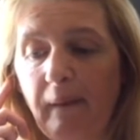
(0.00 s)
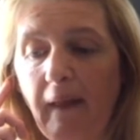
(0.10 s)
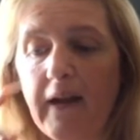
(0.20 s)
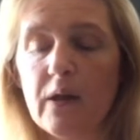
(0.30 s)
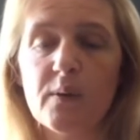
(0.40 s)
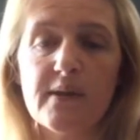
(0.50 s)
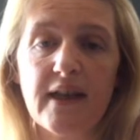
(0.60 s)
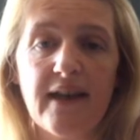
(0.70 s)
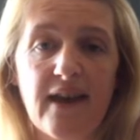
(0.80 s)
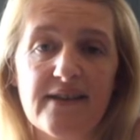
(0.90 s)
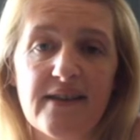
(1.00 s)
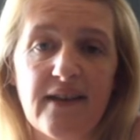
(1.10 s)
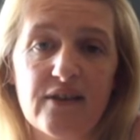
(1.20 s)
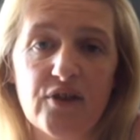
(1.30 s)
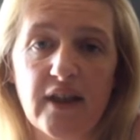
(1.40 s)
I always connect to
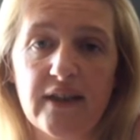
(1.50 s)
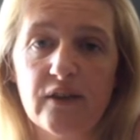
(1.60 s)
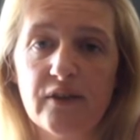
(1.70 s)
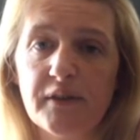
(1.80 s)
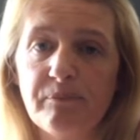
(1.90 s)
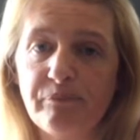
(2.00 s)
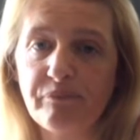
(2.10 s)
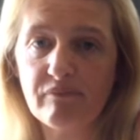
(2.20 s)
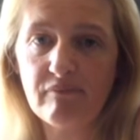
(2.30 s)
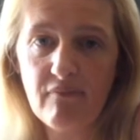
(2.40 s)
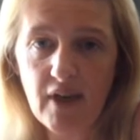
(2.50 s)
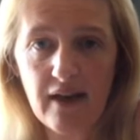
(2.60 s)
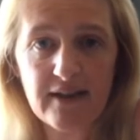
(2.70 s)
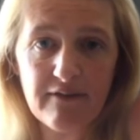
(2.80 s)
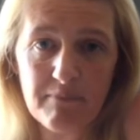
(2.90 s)
that child.
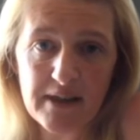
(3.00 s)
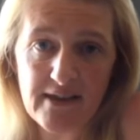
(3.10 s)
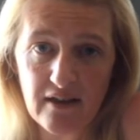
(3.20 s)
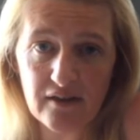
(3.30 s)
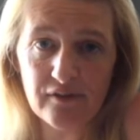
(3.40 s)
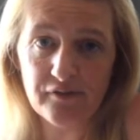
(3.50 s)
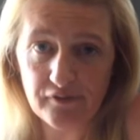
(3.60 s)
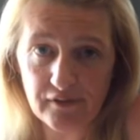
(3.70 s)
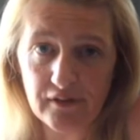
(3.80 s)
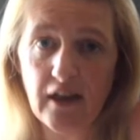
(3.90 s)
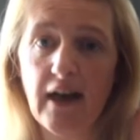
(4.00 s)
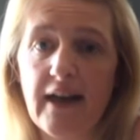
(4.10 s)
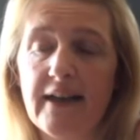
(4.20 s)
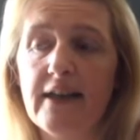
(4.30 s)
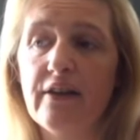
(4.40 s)
I'll give myself,
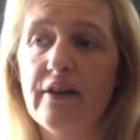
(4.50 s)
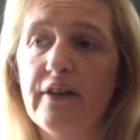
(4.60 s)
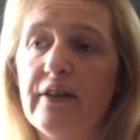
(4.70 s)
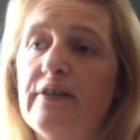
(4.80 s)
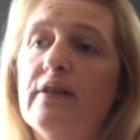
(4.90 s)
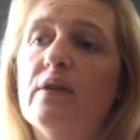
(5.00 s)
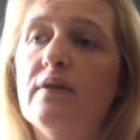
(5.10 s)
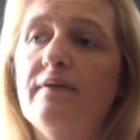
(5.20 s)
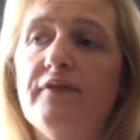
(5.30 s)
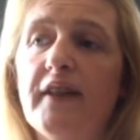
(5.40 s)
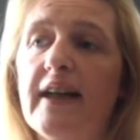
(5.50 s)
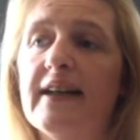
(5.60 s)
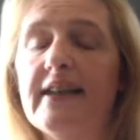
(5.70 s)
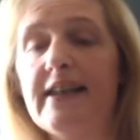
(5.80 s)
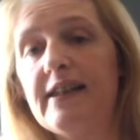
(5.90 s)
i.e. her, the comfort I
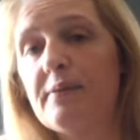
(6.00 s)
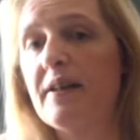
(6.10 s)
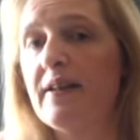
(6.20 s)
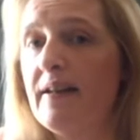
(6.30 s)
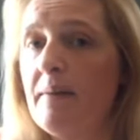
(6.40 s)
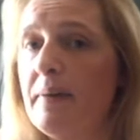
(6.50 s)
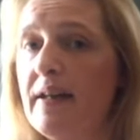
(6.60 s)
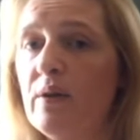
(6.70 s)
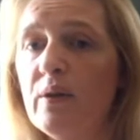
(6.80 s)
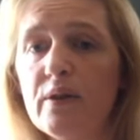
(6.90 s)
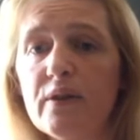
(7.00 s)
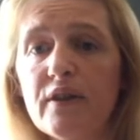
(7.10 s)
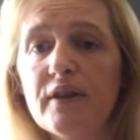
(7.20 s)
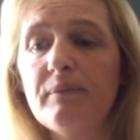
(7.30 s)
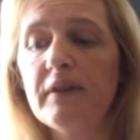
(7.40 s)
need, whether that be a
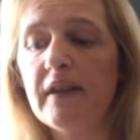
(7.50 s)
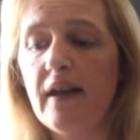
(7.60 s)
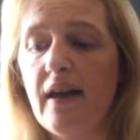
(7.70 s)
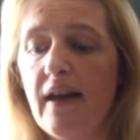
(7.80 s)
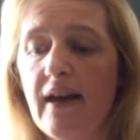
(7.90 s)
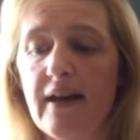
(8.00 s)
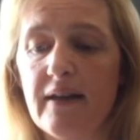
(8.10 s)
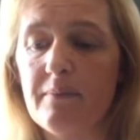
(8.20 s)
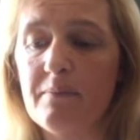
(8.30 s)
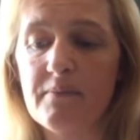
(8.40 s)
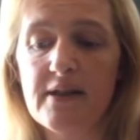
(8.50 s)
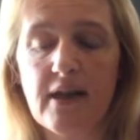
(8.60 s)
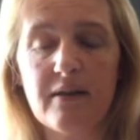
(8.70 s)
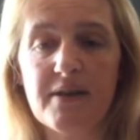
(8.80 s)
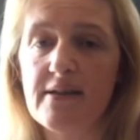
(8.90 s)
hug,
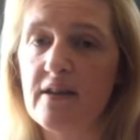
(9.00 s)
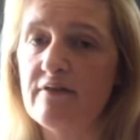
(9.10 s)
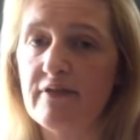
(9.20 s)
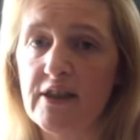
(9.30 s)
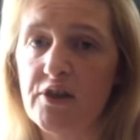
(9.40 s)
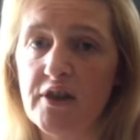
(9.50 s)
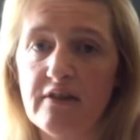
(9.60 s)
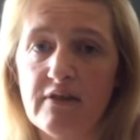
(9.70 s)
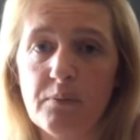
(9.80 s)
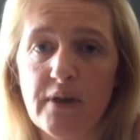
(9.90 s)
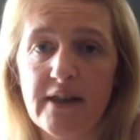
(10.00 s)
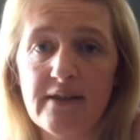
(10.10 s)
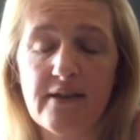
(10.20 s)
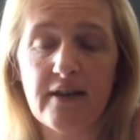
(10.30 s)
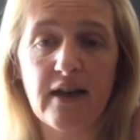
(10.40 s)
tell myself reassuring
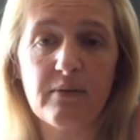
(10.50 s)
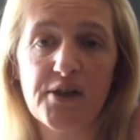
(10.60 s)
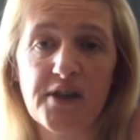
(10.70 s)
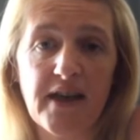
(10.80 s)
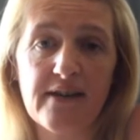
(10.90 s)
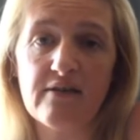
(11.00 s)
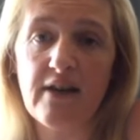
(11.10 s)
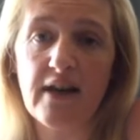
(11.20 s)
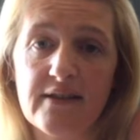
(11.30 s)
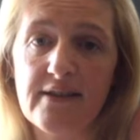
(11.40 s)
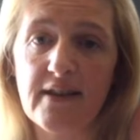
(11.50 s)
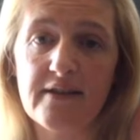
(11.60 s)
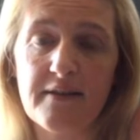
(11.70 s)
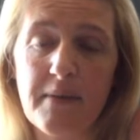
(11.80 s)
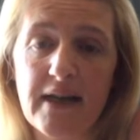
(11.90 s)
words that I wish an adult said
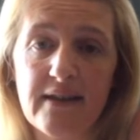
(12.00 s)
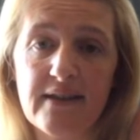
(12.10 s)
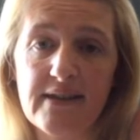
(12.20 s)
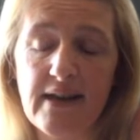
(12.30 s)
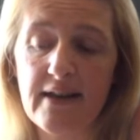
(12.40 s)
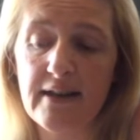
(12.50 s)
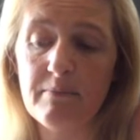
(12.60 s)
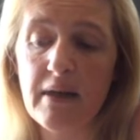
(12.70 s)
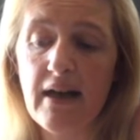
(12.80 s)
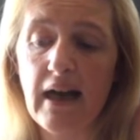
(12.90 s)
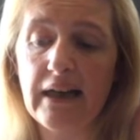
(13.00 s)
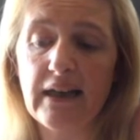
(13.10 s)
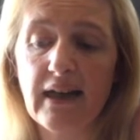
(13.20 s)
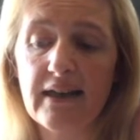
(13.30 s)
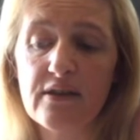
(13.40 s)
to me at the time. You
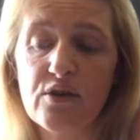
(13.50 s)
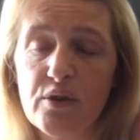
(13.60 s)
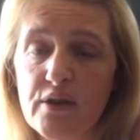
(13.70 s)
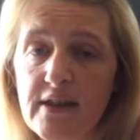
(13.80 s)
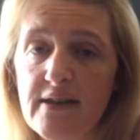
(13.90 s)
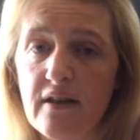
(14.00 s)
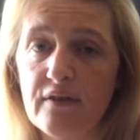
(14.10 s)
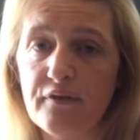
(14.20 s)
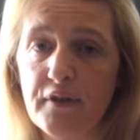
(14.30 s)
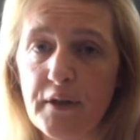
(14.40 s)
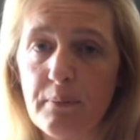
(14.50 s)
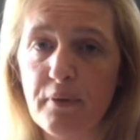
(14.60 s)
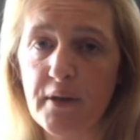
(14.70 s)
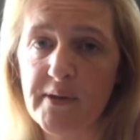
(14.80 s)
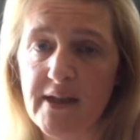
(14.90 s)
kind of talk yourself through the
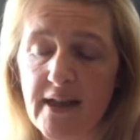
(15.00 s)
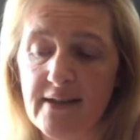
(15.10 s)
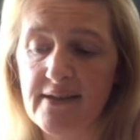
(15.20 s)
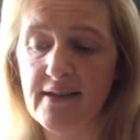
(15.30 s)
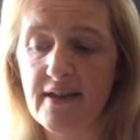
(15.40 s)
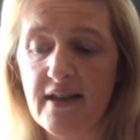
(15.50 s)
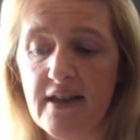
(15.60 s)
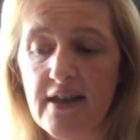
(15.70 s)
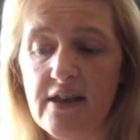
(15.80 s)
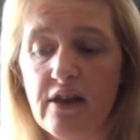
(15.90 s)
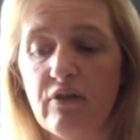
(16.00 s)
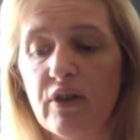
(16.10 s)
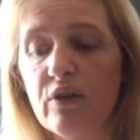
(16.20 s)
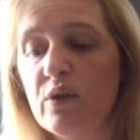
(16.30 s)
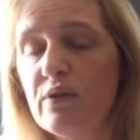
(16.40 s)
process. You
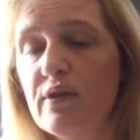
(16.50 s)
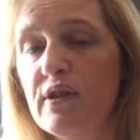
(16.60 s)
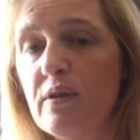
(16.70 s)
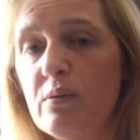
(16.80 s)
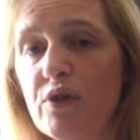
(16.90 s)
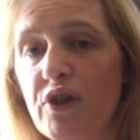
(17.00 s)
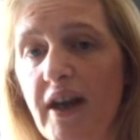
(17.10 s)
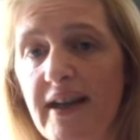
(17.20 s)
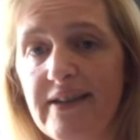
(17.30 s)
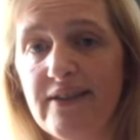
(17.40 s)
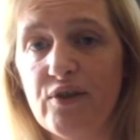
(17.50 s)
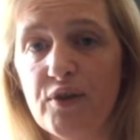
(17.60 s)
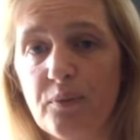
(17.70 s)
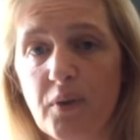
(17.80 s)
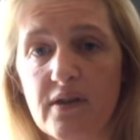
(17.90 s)
can also
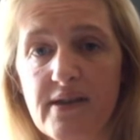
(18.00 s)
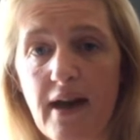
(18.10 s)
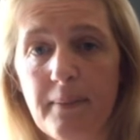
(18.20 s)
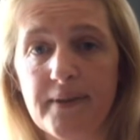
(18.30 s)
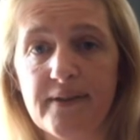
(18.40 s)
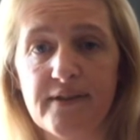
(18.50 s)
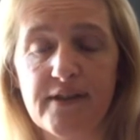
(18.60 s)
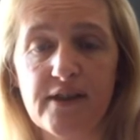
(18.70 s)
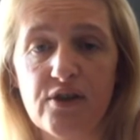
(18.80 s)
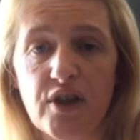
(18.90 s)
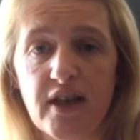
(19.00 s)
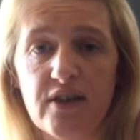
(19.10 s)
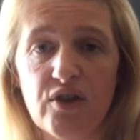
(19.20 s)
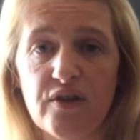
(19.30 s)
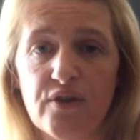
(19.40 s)
change what's happened. So you're
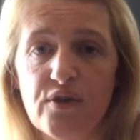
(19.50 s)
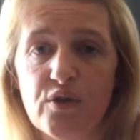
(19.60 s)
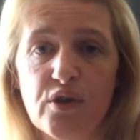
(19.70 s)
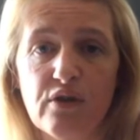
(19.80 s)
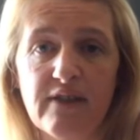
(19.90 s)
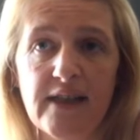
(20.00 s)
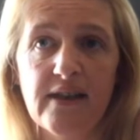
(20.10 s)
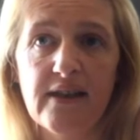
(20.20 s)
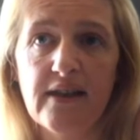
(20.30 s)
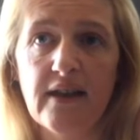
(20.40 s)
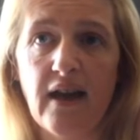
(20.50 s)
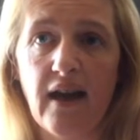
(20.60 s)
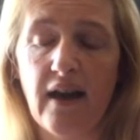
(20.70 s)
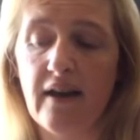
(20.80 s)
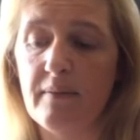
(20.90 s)
changing the story.
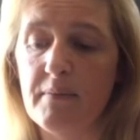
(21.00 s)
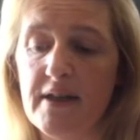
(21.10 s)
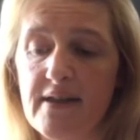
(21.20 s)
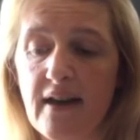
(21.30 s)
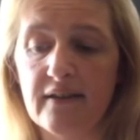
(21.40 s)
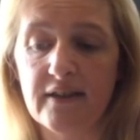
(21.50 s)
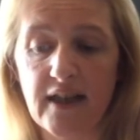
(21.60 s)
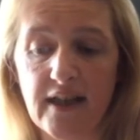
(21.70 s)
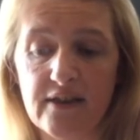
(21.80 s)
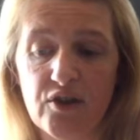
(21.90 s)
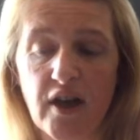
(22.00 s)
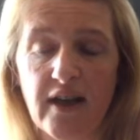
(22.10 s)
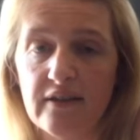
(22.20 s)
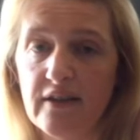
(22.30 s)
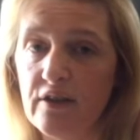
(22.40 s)
You're telling your inner
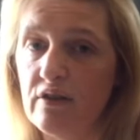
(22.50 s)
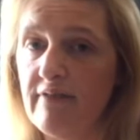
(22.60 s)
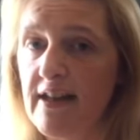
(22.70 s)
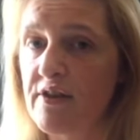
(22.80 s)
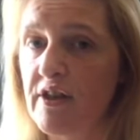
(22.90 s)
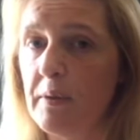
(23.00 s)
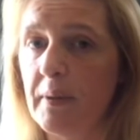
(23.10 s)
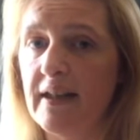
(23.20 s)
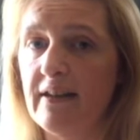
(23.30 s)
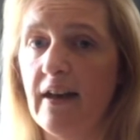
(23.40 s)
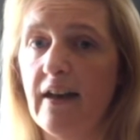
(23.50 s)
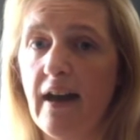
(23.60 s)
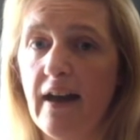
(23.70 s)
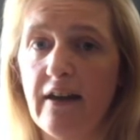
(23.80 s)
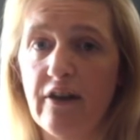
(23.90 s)
child that you're rescuing
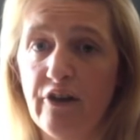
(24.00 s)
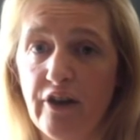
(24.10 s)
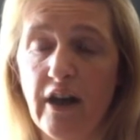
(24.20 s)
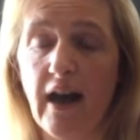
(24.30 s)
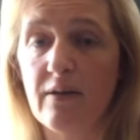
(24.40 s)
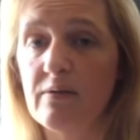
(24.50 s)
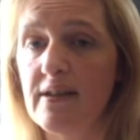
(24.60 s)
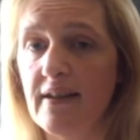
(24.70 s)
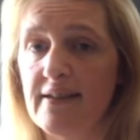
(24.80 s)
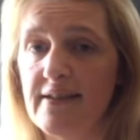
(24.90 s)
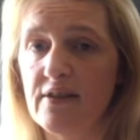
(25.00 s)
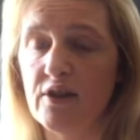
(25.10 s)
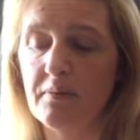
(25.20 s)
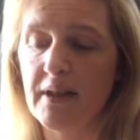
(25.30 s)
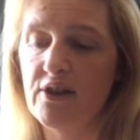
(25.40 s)
her out of that
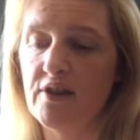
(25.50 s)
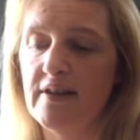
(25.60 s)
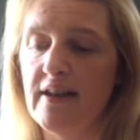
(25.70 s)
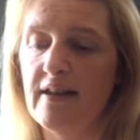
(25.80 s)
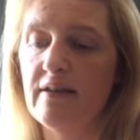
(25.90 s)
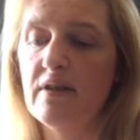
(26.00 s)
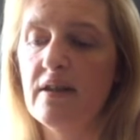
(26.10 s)
situation now.